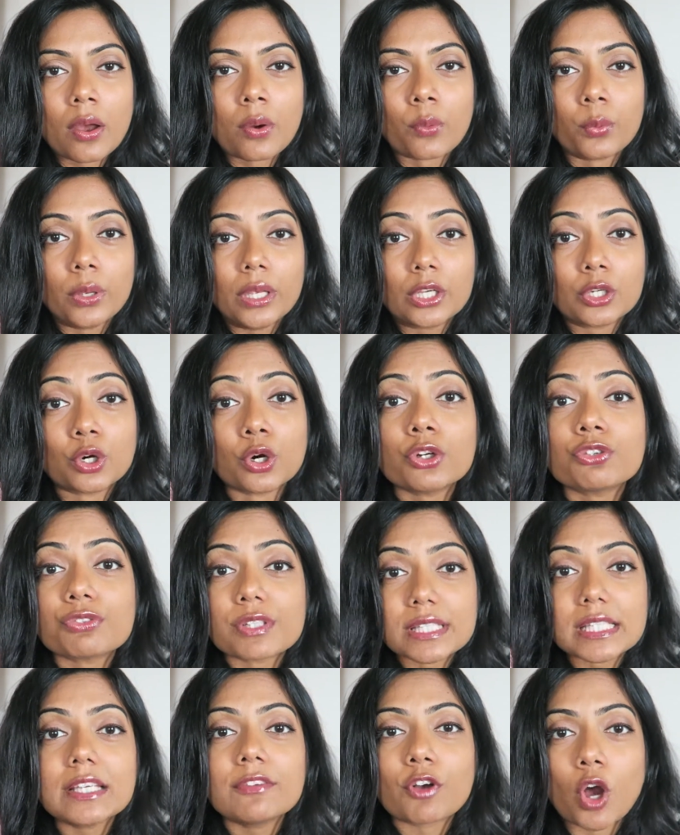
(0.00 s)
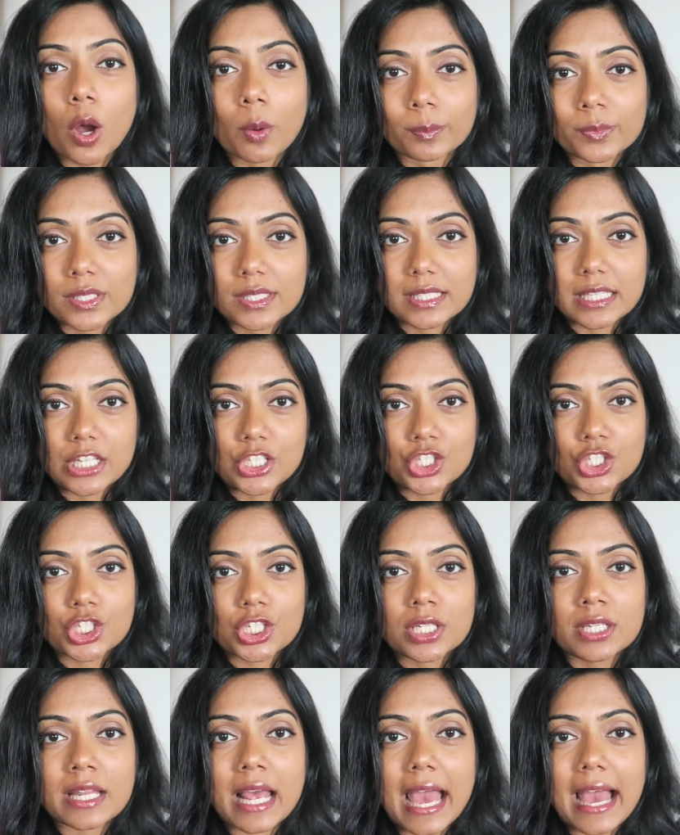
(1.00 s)
we could receive
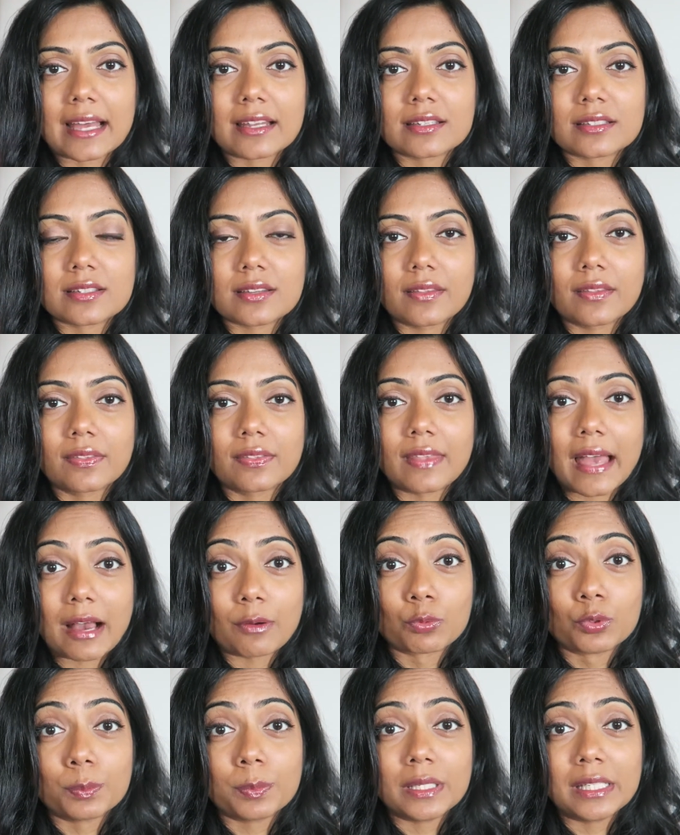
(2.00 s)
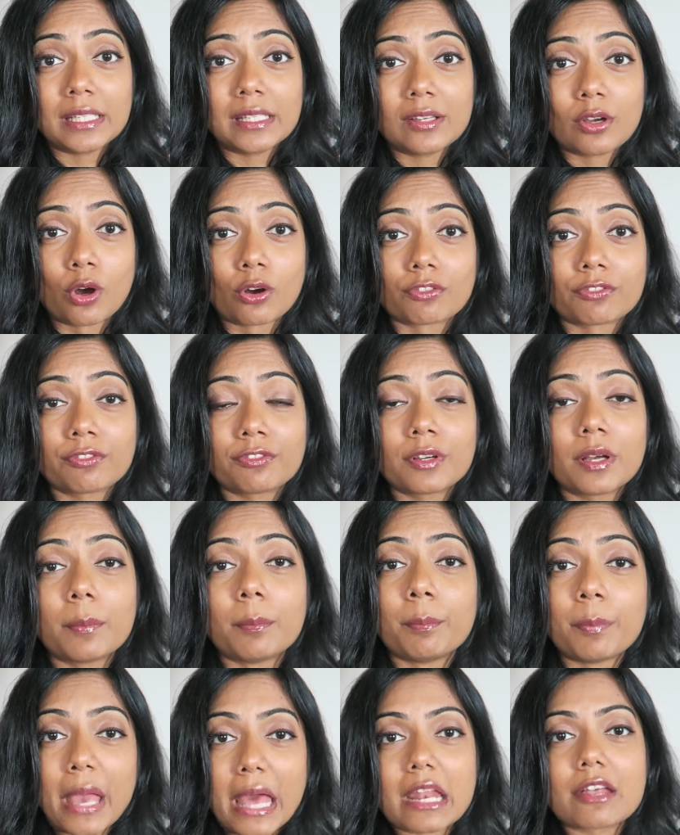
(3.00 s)
compensation and that would be of
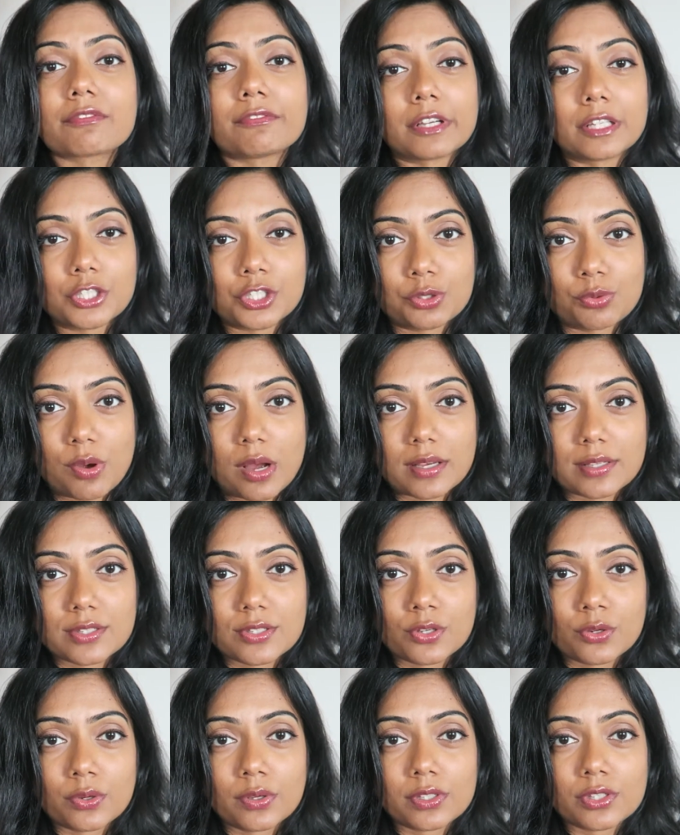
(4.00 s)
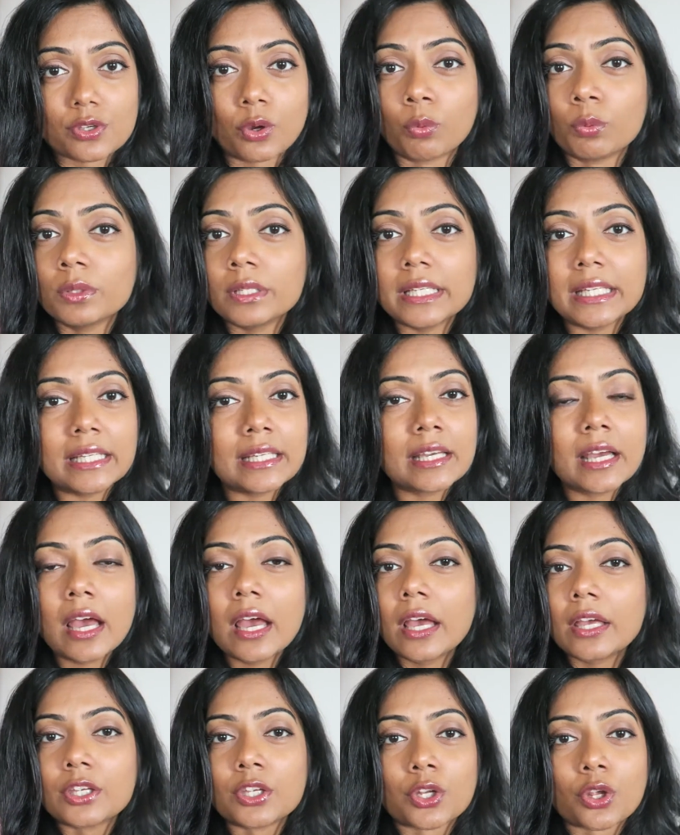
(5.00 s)
benefit to us. So it's only,
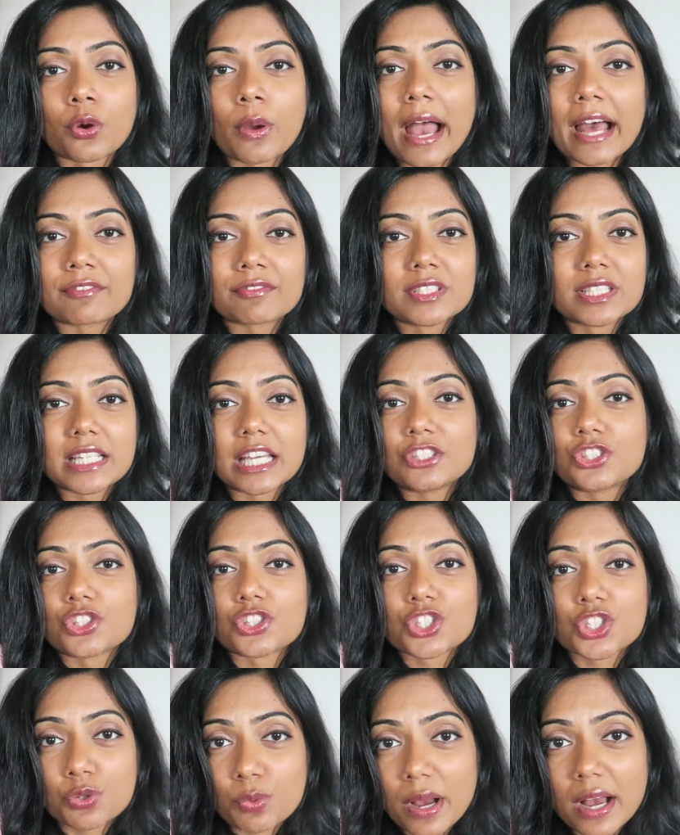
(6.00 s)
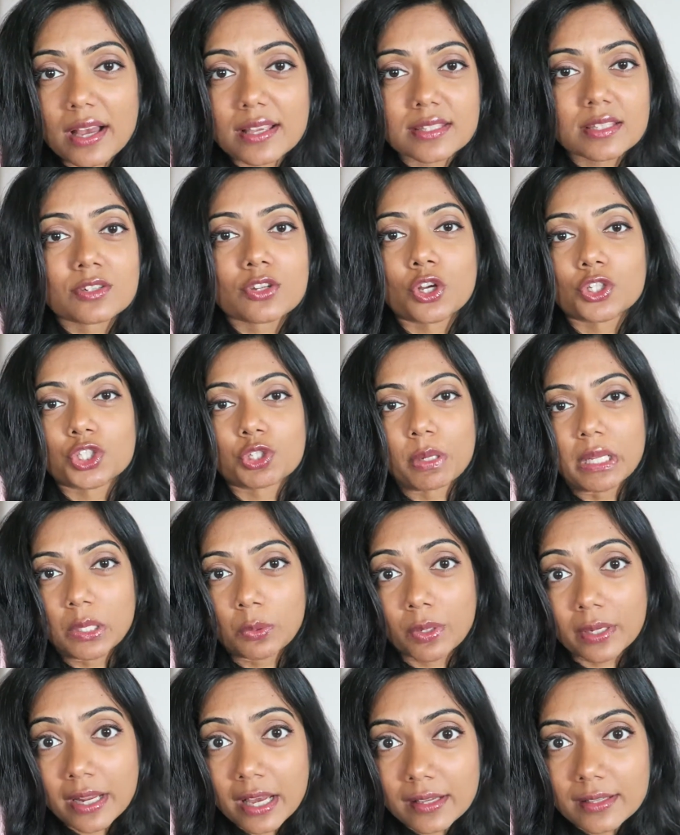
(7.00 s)
advantageous to us and not to
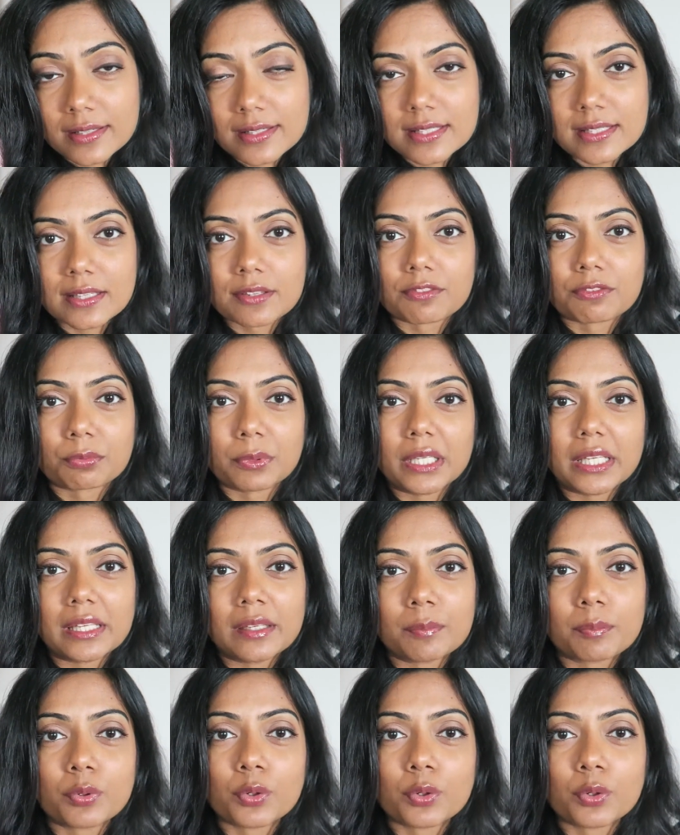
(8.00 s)
anyone else if we